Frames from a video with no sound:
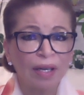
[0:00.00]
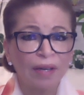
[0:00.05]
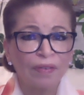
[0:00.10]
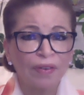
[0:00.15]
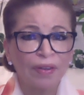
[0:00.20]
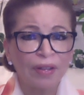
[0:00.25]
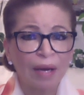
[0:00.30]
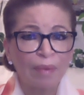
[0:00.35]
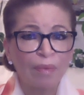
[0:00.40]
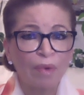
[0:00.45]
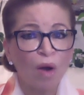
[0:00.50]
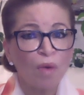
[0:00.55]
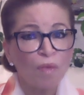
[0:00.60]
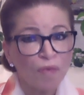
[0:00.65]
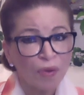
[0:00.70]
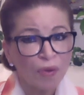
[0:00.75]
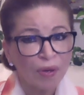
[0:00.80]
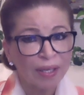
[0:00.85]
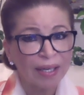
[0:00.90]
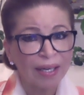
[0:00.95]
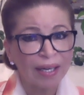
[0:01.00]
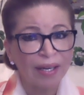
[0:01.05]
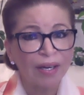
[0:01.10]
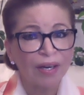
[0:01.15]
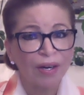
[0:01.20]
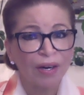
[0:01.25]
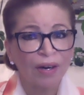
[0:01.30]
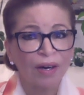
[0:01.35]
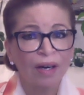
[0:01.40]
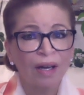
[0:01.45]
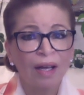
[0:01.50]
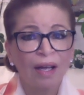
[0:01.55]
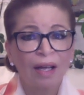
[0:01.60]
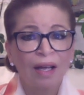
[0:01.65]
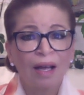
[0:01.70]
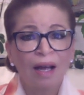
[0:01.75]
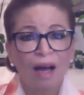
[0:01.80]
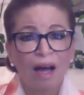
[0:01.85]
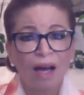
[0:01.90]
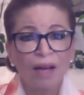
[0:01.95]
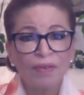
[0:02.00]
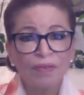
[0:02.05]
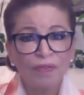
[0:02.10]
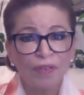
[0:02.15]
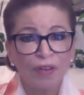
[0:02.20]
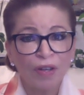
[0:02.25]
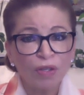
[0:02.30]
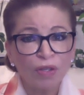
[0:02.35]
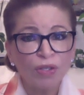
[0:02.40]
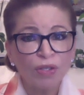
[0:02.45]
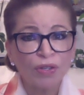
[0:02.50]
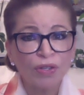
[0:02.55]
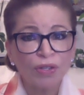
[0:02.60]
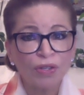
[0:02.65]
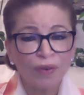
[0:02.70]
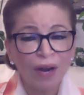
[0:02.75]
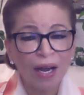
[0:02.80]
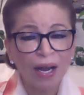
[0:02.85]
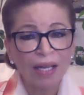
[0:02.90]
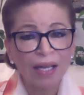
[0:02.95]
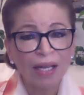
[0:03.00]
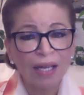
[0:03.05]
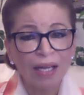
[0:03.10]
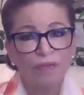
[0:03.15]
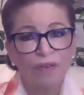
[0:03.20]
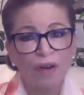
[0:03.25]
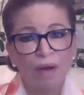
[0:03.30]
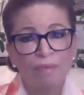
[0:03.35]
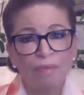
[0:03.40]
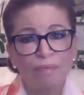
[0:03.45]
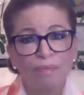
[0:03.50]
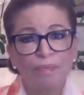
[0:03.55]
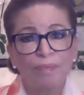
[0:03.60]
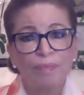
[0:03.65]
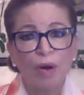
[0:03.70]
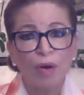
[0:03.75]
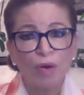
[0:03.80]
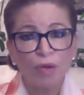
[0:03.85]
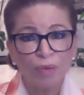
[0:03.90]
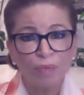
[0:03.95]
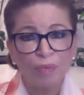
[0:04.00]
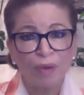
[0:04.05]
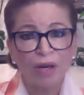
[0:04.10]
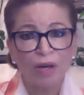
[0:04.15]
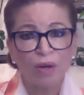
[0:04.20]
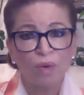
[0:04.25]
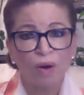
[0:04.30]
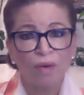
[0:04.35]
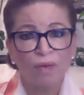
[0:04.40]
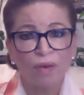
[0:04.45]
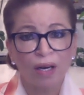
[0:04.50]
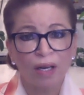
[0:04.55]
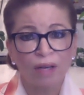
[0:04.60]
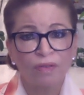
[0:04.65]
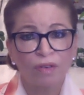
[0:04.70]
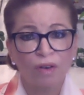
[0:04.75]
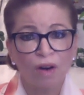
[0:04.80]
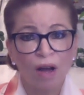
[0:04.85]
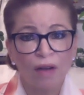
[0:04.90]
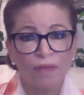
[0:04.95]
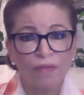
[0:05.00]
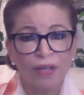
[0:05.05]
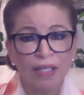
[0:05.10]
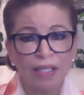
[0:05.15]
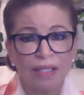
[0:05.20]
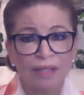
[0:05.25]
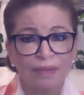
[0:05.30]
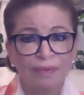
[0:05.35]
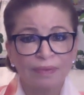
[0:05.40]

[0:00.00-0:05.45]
for them, hopefully, to hear unfiltered directly from both men who are running for office.